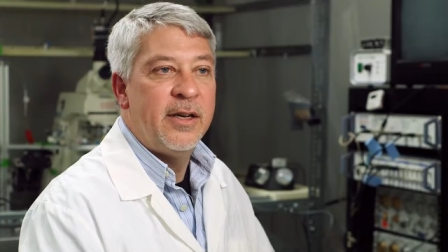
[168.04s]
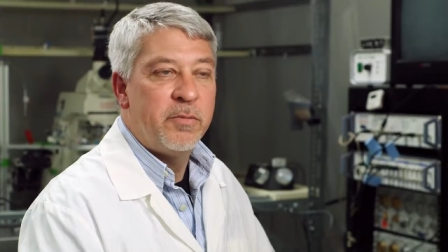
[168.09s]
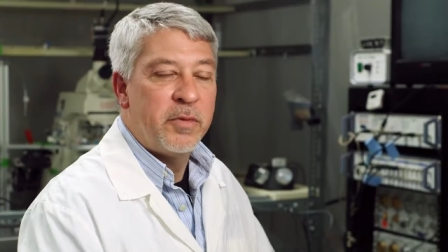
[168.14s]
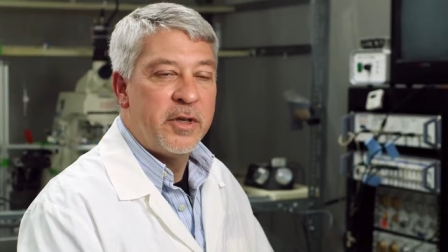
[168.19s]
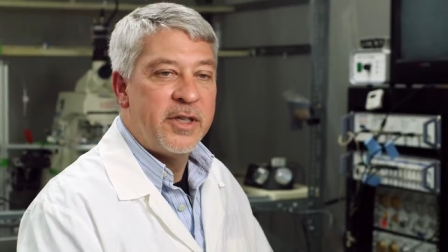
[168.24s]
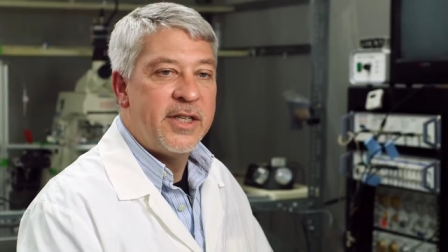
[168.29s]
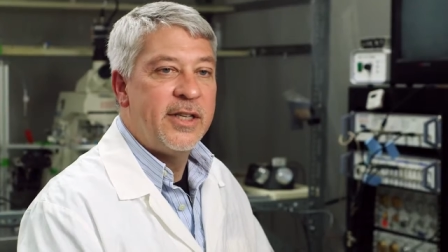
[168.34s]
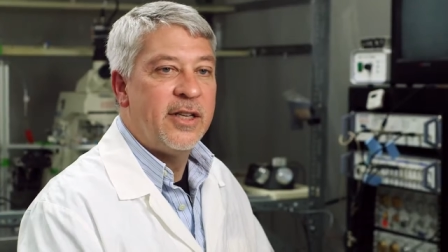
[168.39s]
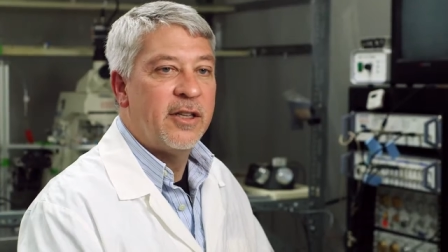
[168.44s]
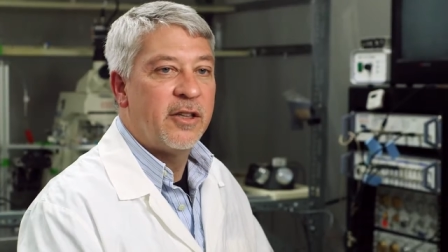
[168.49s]
in
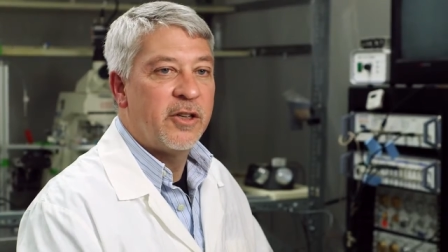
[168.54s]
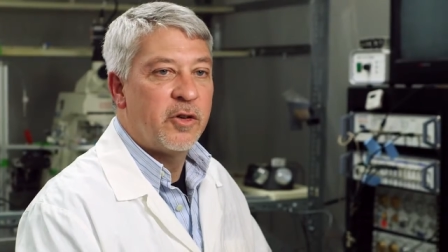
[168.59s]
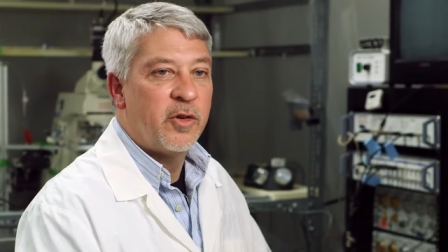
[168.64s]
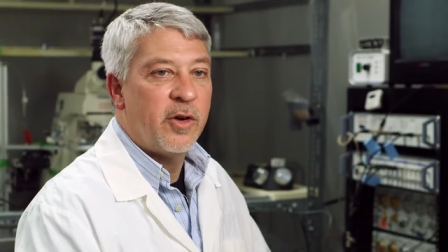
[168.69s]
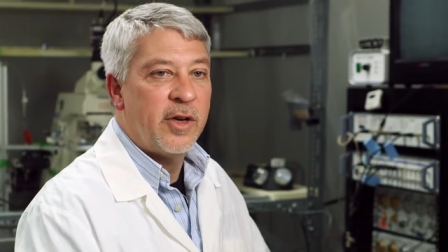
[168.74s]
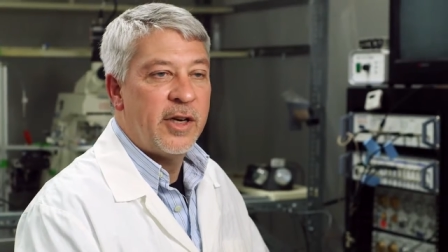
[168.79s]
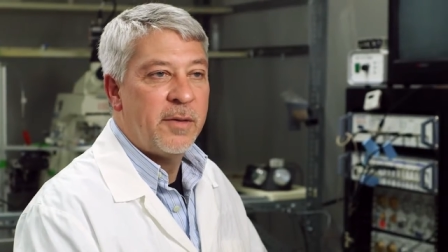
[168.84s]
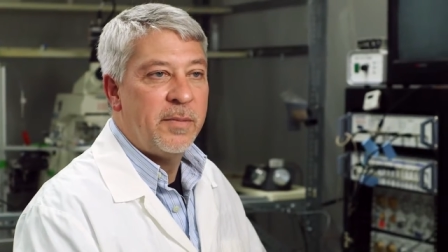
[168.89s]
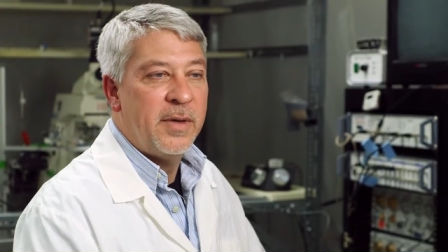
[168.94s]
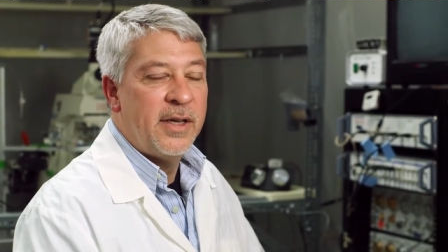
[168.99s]
particular
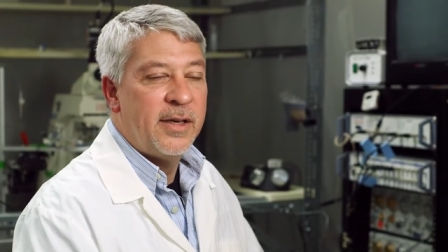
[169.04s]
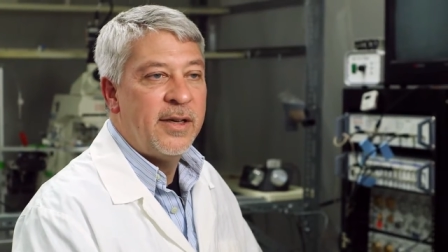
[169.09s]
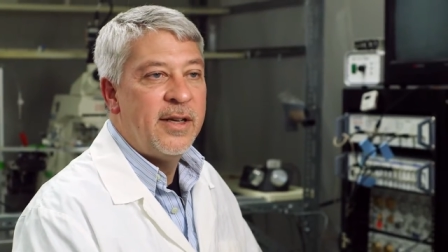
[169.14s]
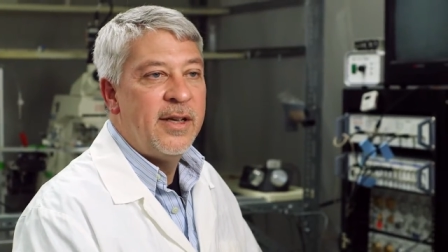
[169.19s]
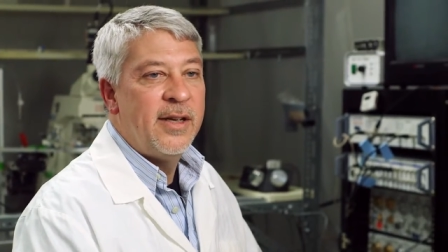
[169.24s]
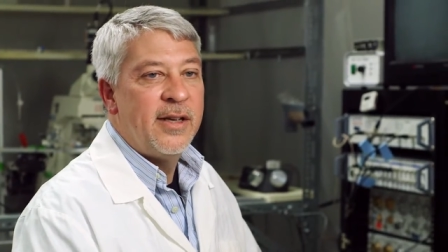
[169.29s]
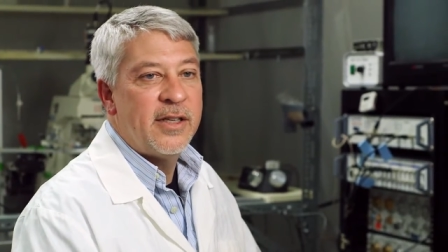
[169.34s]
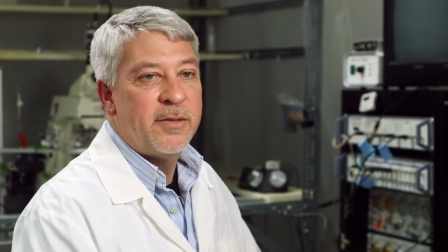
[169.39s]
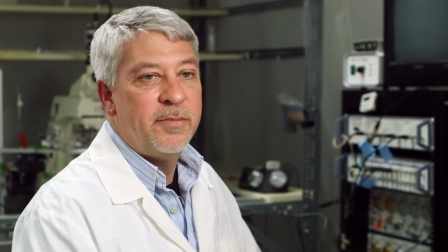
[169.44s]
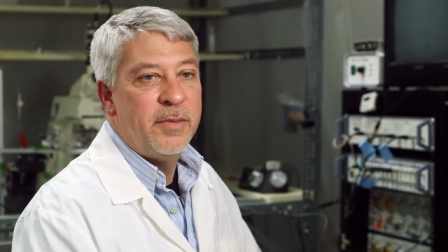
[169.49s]
chronic pain,
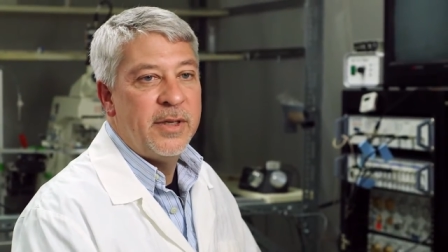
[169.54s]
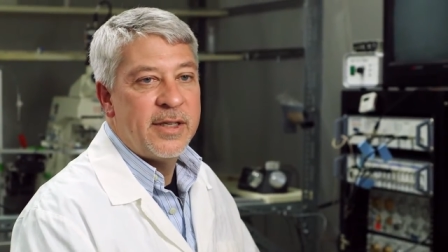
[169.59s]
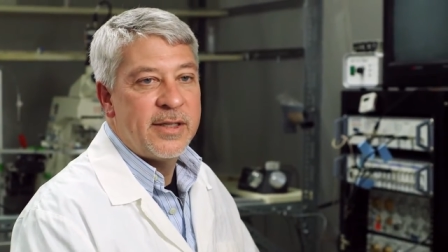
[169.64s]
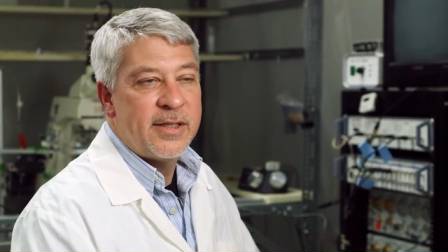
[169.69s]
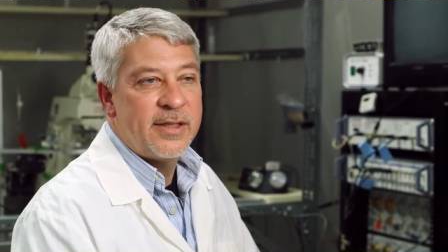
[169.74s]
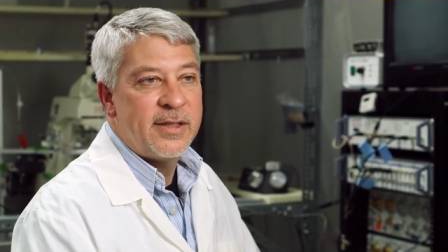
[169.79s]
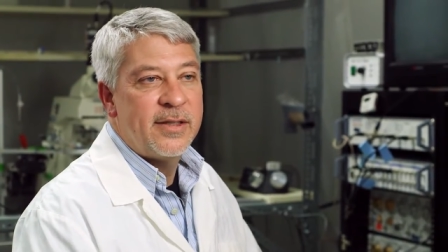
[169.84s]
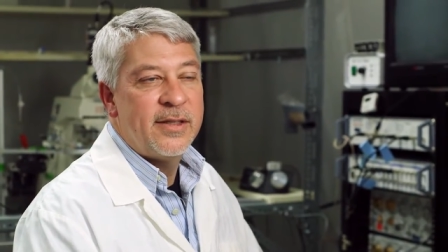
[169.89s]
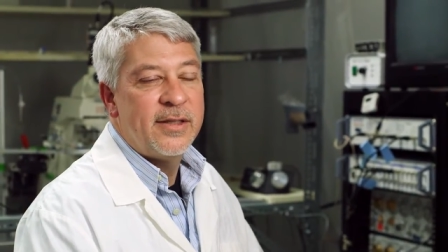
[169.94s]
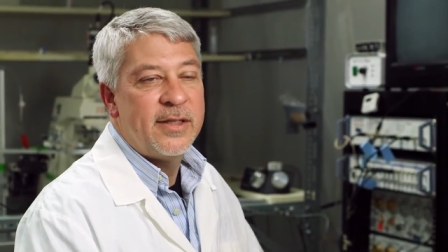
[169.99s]
has been a,
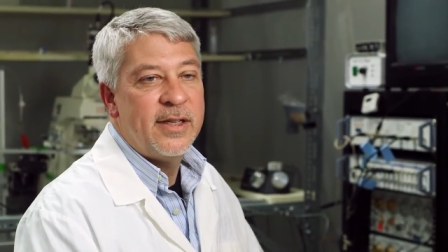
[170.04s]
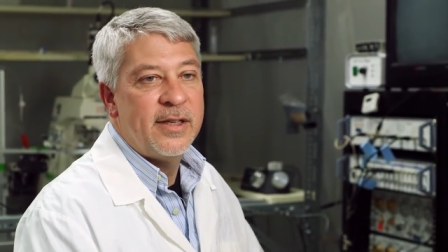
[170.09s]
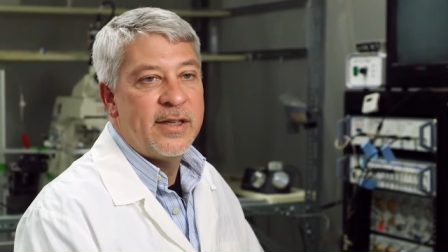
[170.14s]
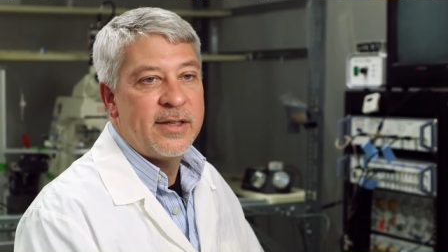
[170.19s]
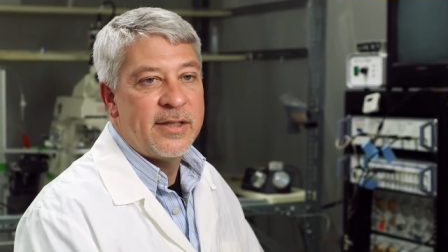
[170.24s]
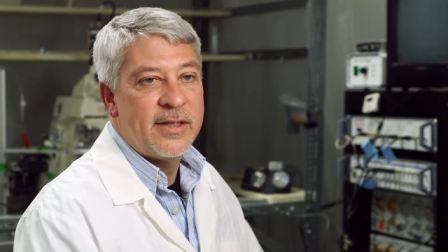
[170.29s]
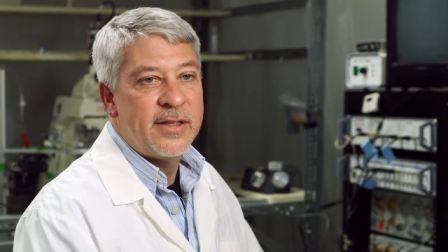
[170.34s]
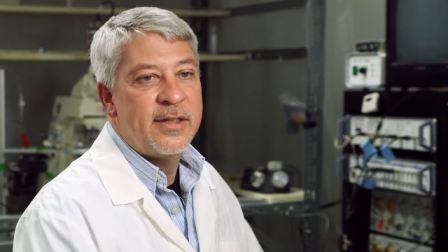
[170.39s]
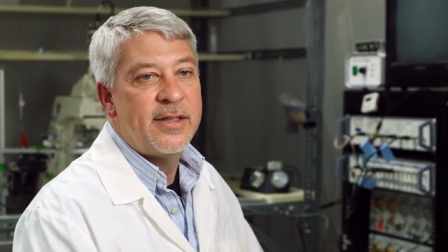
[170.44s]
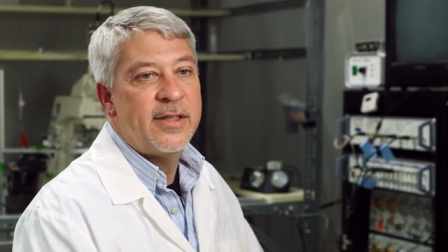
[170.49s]
seen
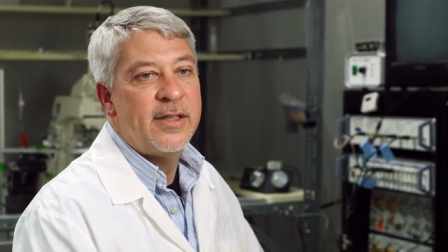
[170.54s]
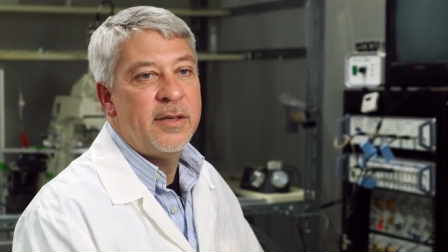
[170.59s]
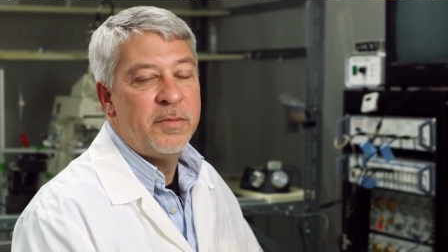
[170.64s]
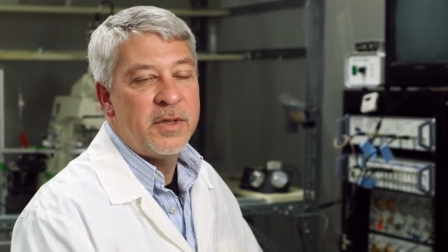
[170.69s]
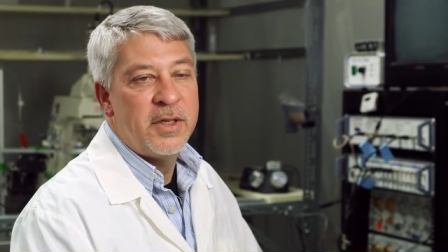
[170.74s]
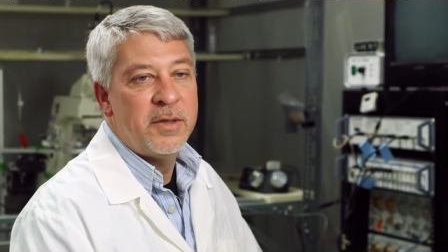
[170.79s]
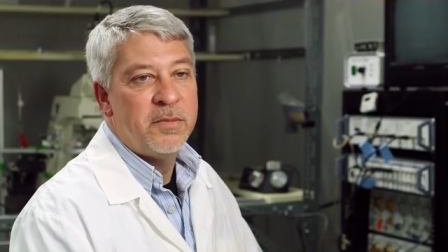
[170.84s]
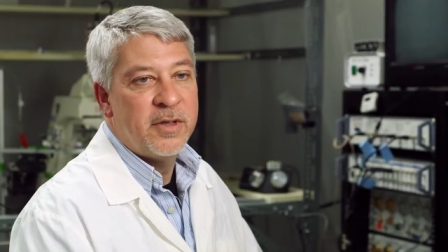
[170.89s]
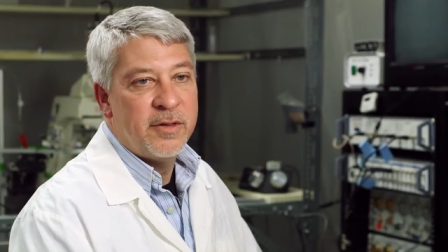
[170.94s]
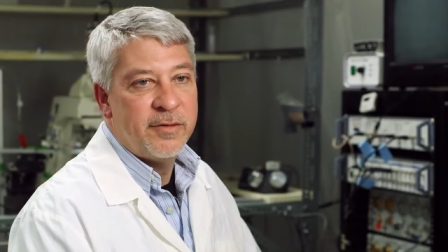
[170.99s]
as a
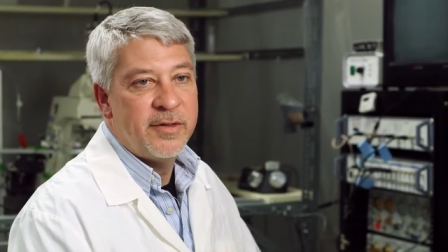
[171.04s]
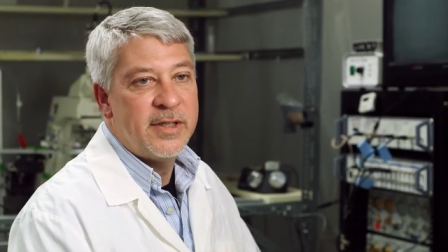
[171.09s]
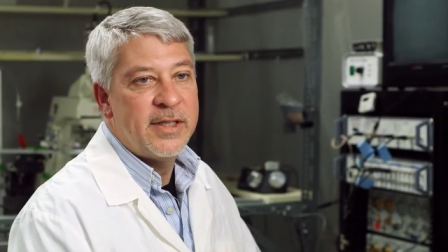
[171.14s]
symptom of